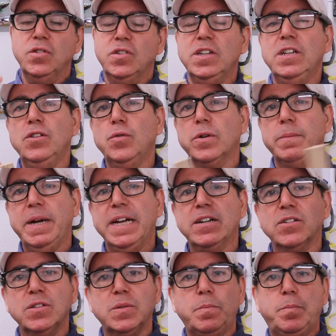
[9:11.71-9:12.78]
you'll see lure
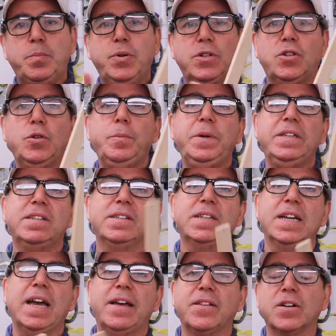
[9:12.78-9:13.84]
makers put 2 pieces
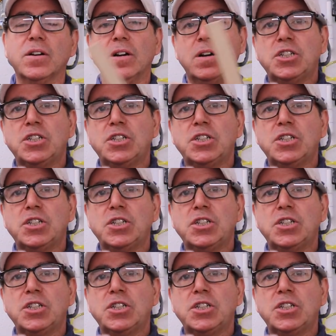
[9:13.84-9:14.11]
together,